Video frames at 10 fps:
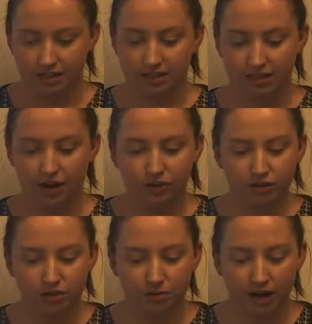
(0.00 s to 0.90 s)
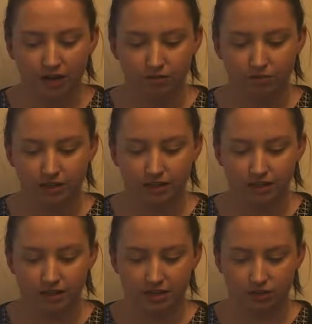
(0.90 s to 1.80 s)
This narrows the path of blood
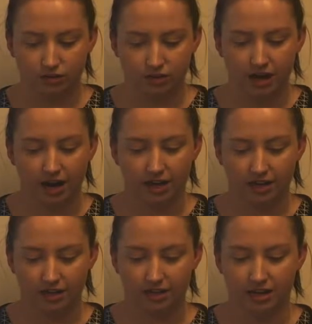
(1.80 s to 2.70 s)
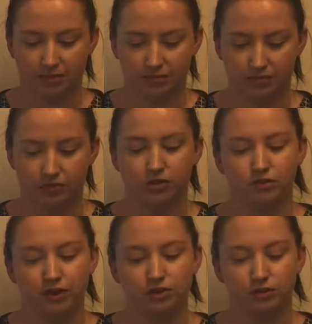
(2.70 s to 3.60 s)
through the heart, through
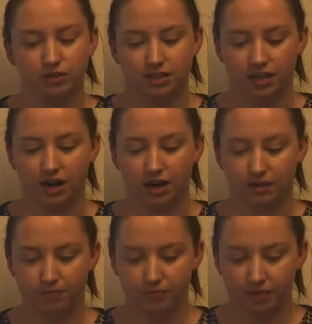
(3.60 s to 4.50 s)
the vessels to the heart.